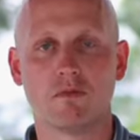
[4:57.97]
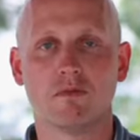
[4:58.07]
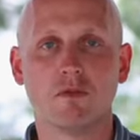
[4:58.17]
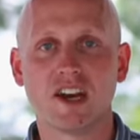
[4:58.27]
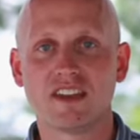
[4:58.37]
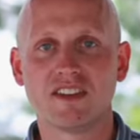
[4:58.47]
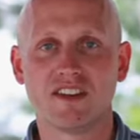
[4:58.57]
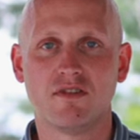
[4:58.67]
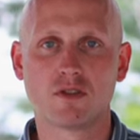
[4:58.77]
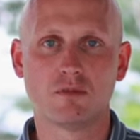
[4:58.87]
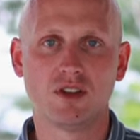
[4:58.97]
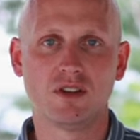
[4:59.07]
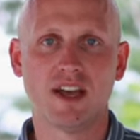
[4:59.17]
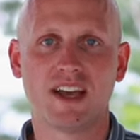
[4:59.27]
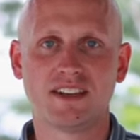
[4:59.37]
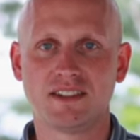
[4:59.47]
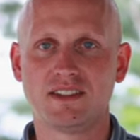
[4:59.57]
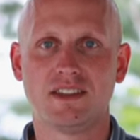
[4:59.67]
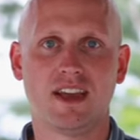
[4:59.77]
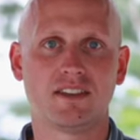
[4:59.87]
And when I say affordable, I,
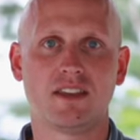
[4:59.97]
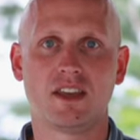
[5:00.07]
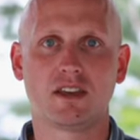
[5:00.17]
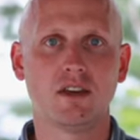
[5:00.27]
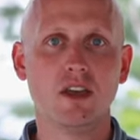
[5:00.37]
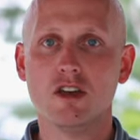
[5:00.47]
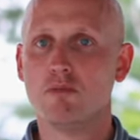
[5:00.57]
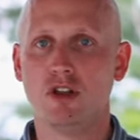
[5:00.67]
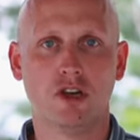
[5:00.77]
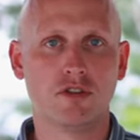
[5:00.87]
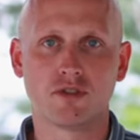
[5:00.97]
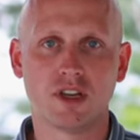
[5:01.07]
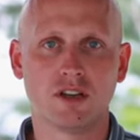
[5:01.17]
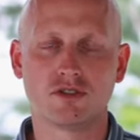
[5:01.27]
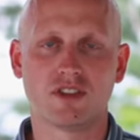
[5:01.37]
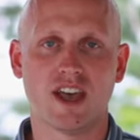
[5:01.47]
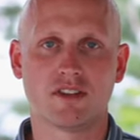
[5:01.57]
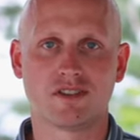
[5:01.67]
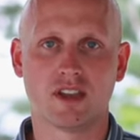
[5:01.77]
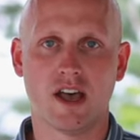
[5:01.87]
I think below
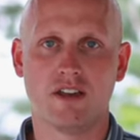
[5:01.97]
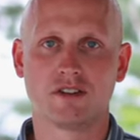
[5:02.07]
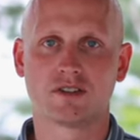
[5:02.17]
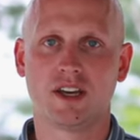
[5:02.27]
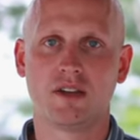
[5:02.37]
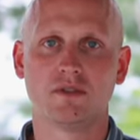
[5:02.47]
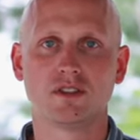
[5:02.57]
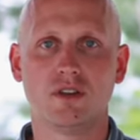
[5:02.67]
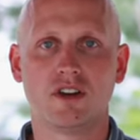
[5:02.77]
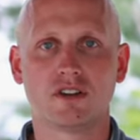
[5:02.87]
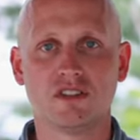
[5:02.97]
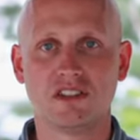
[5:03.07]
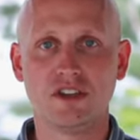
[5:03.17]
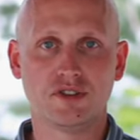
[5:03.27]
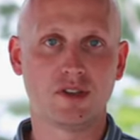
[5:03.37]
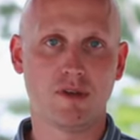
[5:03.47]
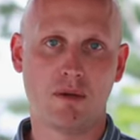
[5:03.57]
$300,000, right? So there are still some